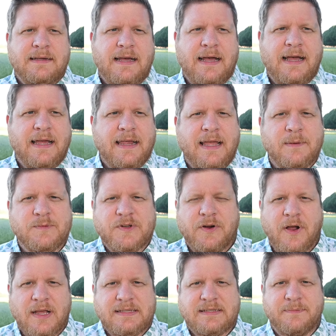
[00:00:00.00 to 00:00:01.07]
It comes
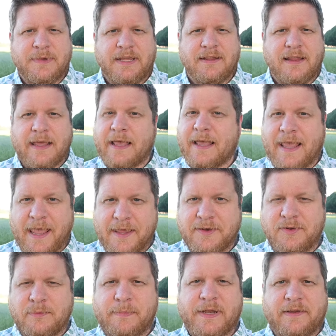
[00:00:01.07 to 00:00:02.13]
across to me like a
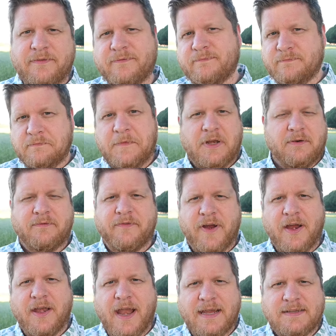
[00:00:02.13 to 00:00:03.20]
candle, but a
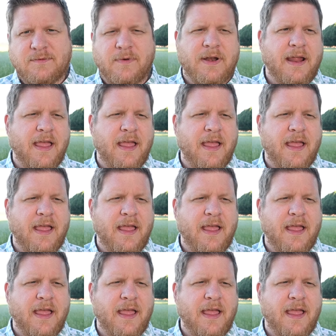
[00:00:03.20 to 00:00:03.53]
very nice one.